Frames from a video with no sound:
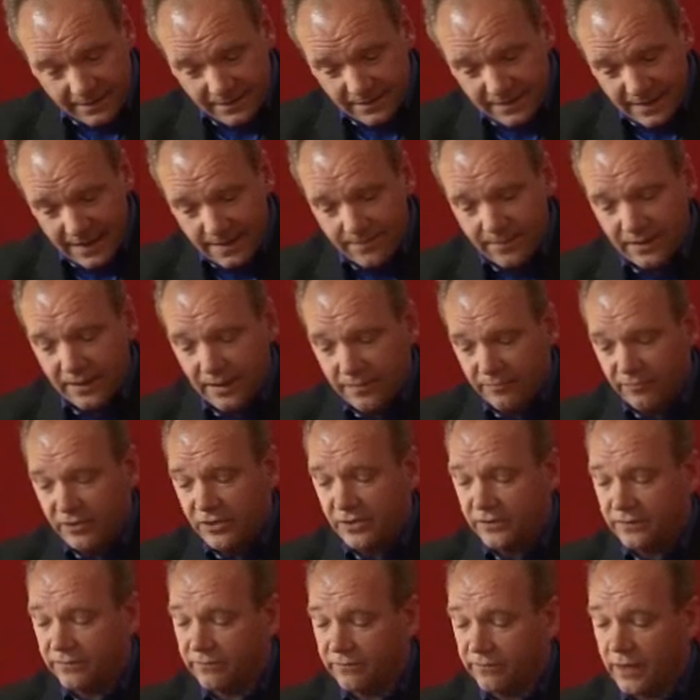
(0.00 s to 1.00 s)
Saddam being in
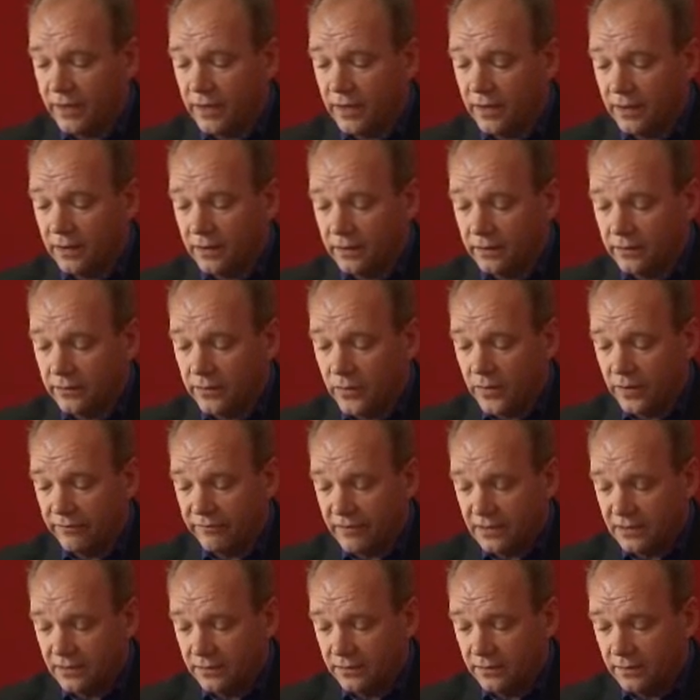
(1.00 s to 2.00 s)
breach of
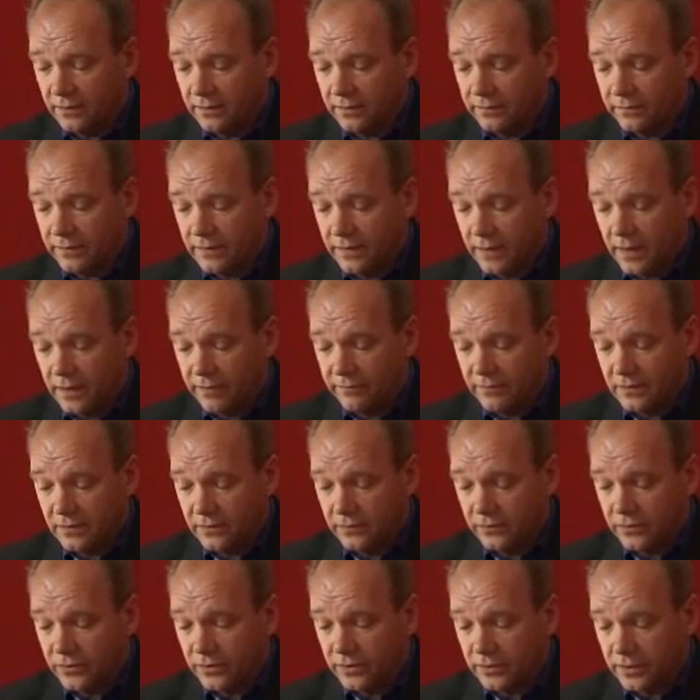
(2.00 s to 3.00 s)
UN
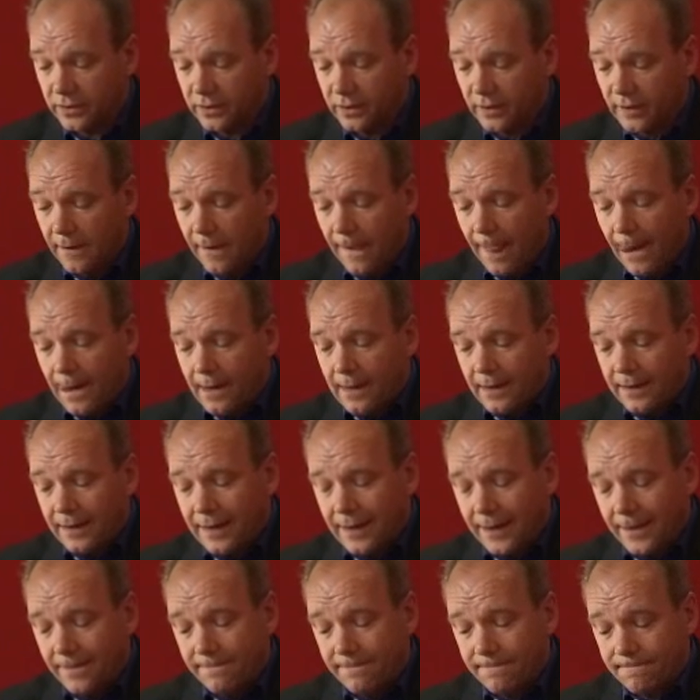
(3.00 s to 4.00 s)
resolutions.
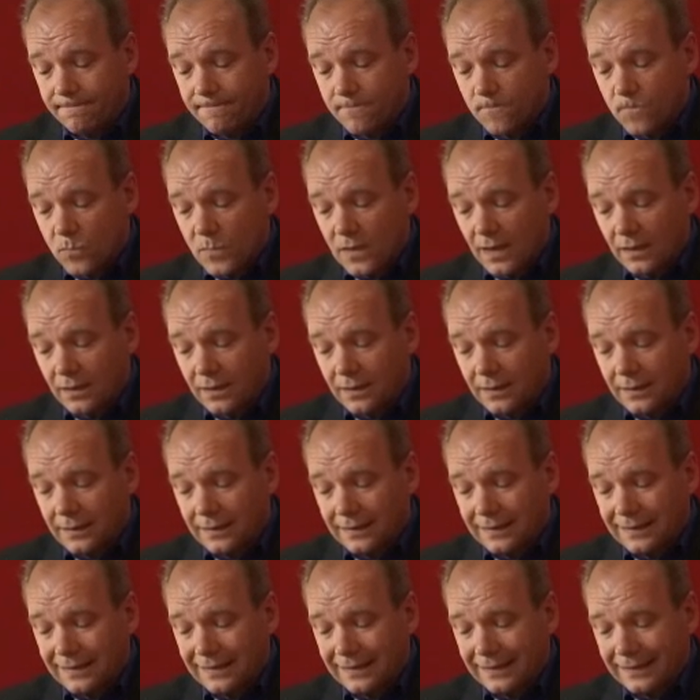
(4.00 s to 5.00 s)

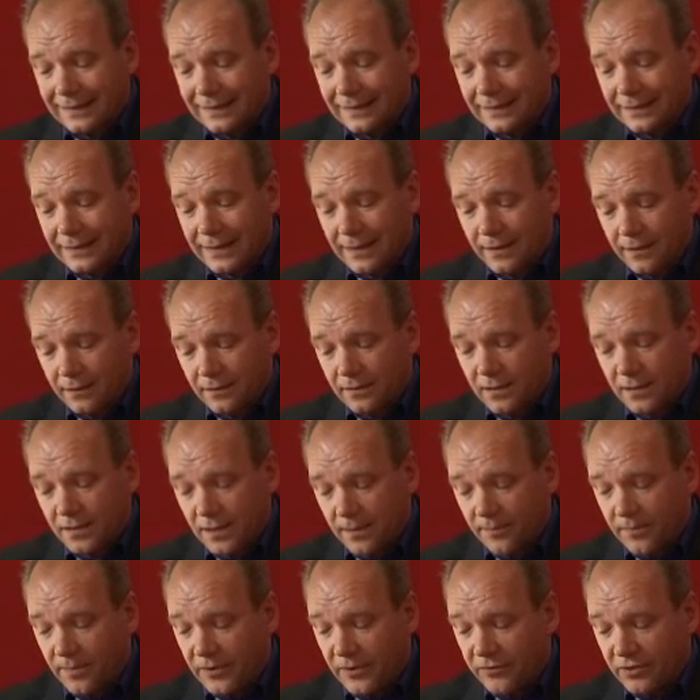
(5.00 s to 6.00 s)
Can I ask a
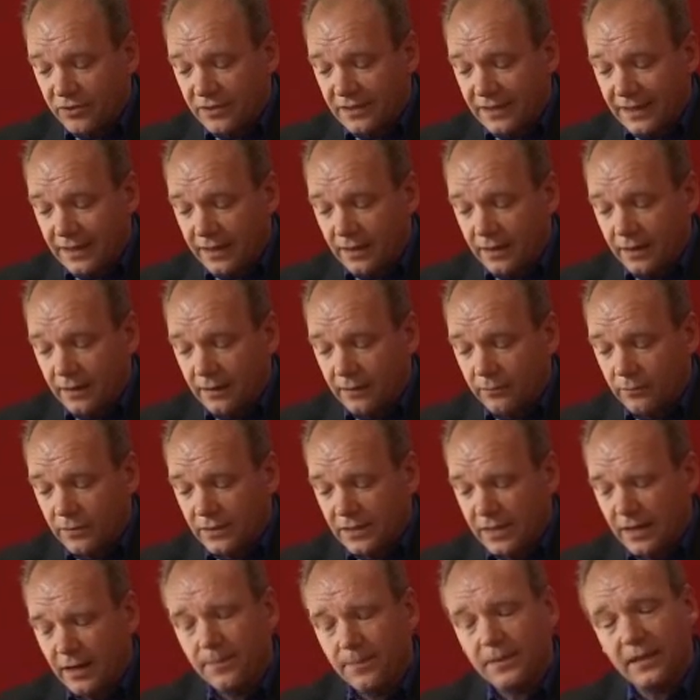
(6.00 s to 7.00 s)
supplementary to that?
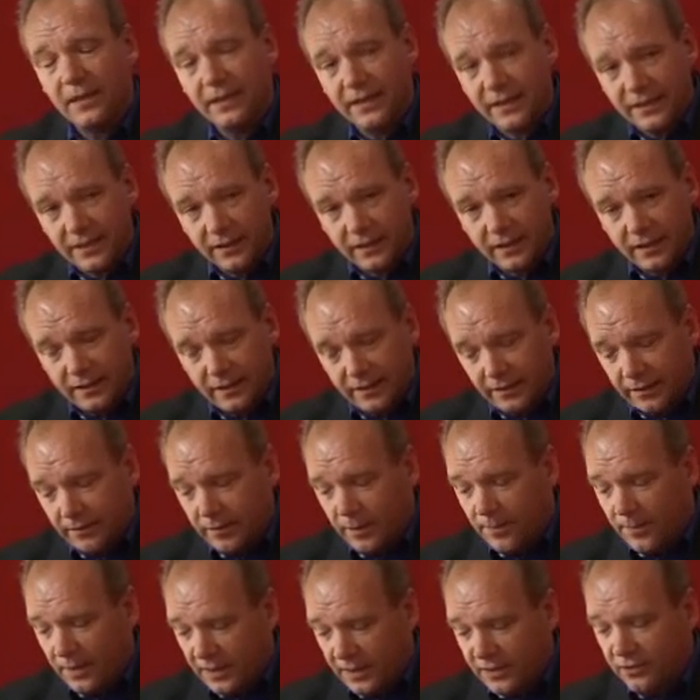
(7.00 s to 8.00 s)
Wasn't it
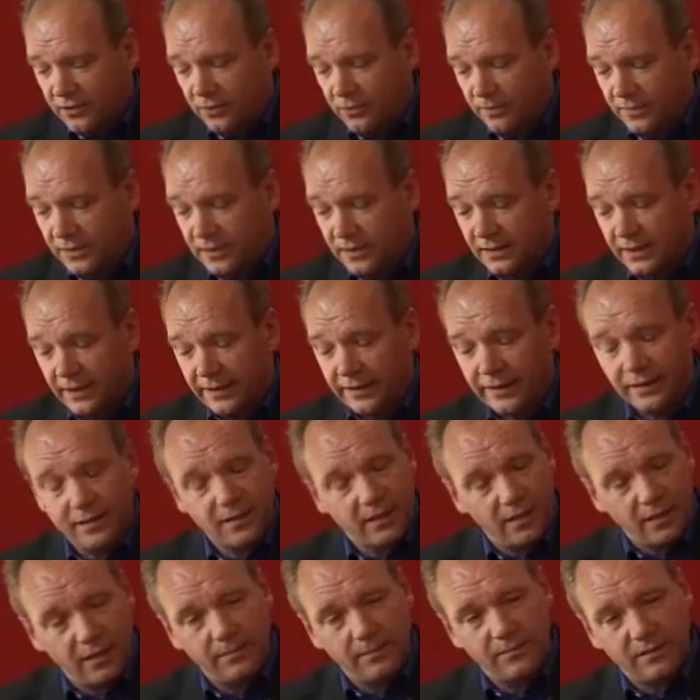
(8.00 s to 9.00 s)
a political mistake in
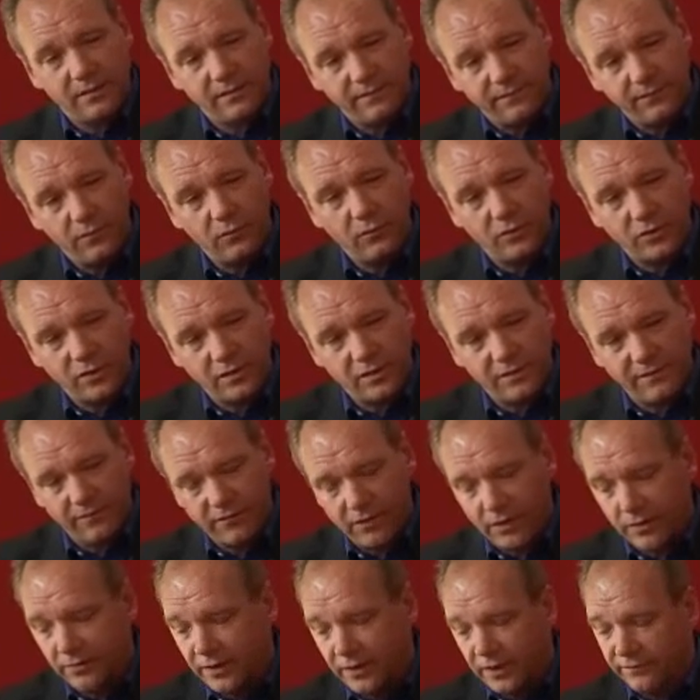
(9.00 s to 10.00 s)
terms of the fortunes of
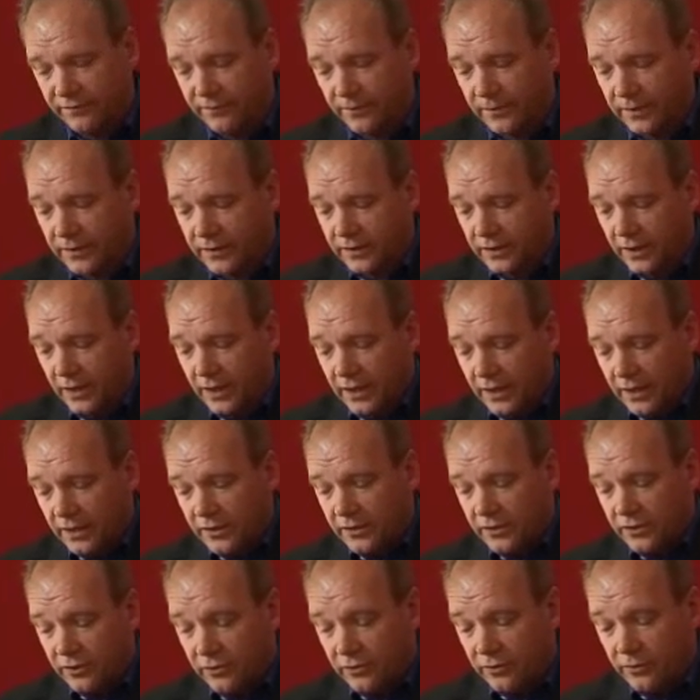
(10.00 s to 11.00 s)
your own government
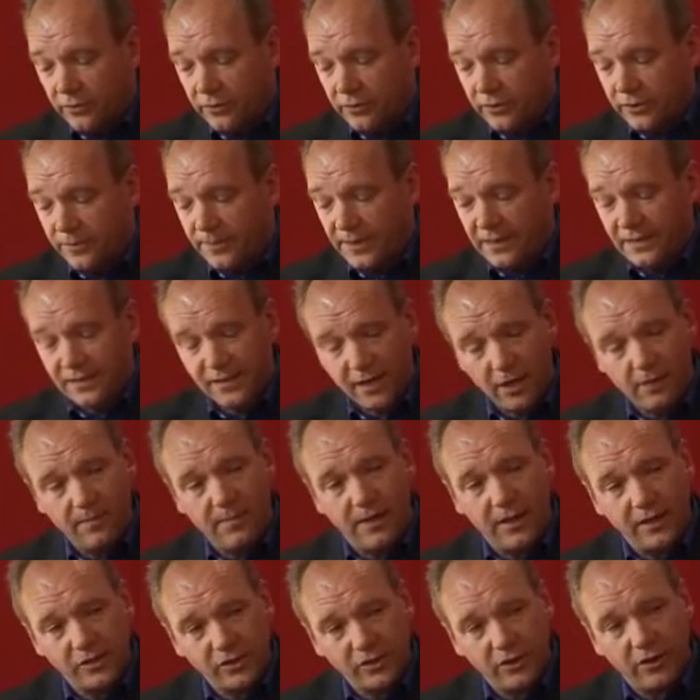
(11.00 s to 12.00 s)
to pin so
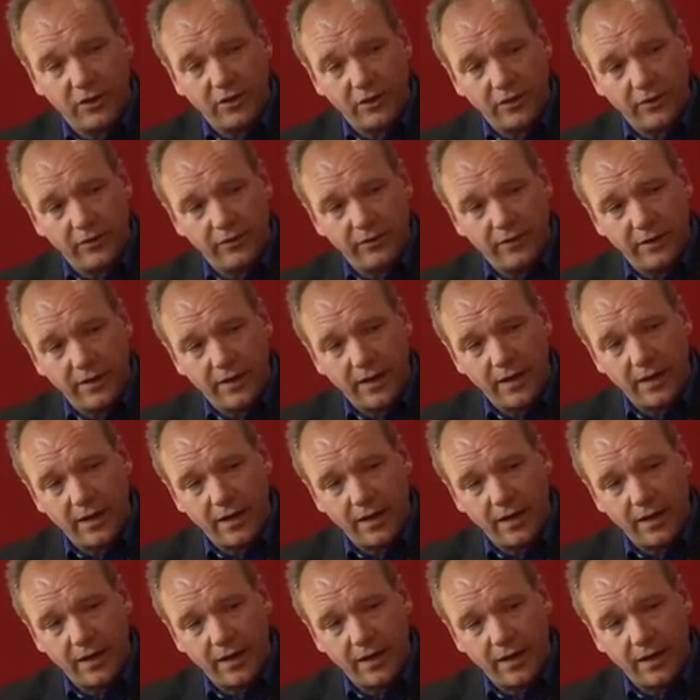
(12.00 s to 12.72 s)
much on